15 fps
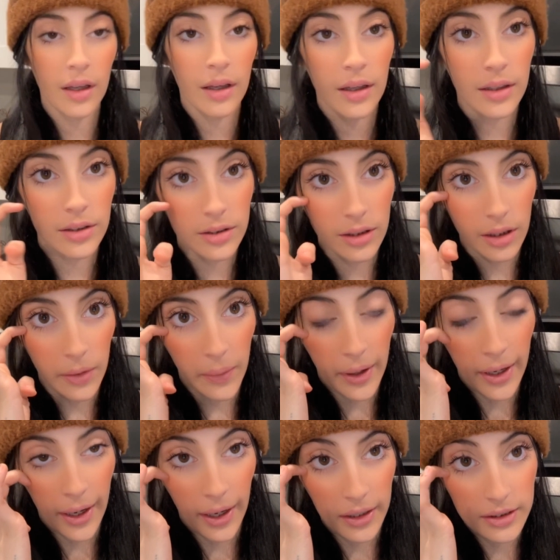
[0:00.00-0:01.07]
So I
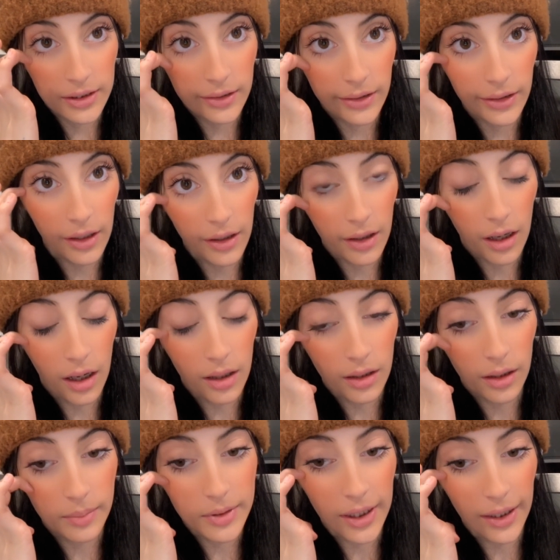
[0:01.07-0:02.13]
accidentally got caught
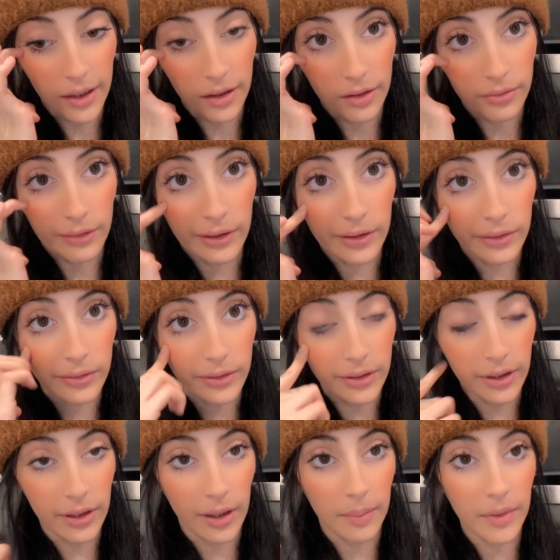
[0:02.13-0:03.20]
up taking a photo for
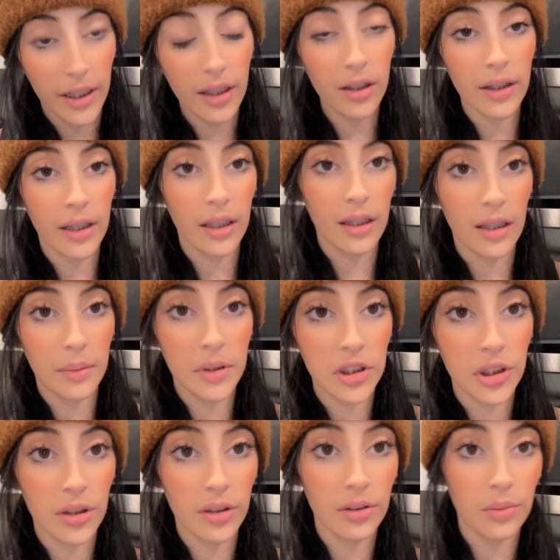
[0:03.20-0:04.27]
the thumbnail, and let me
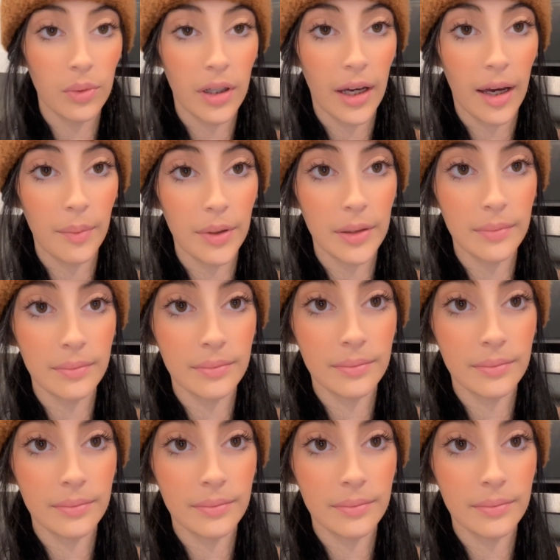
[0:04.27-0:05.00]
show you what happened.